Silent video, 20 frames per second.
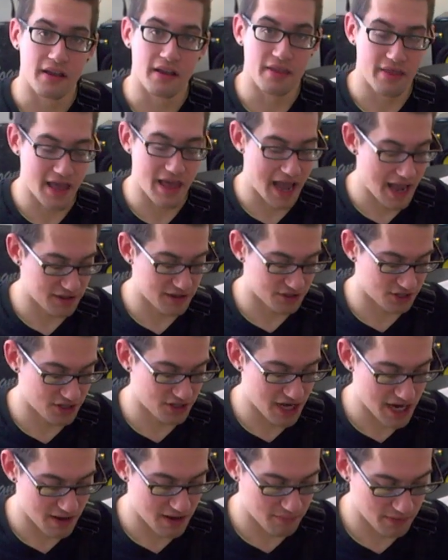that
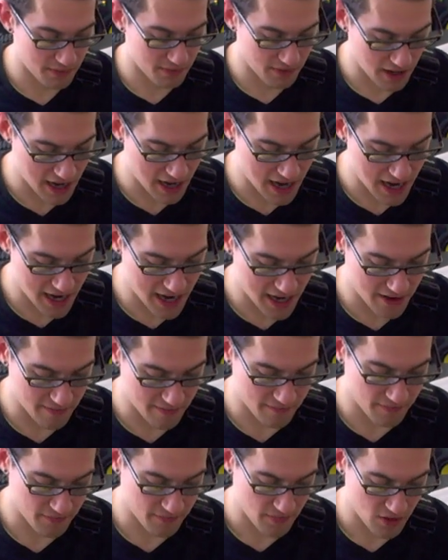shape
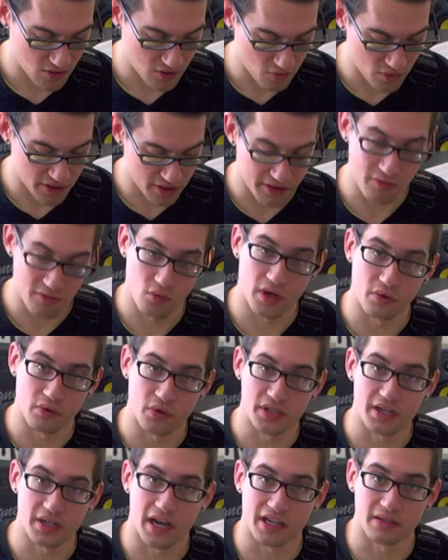with the one we
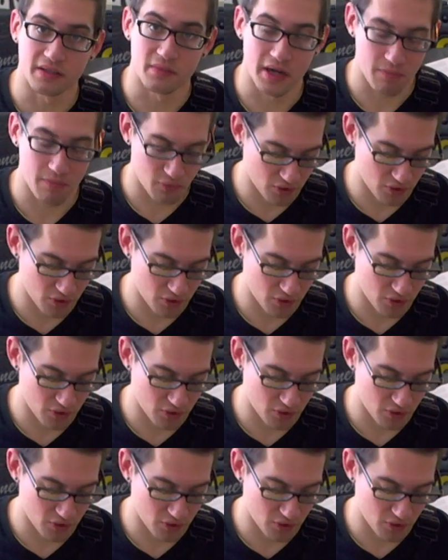talked about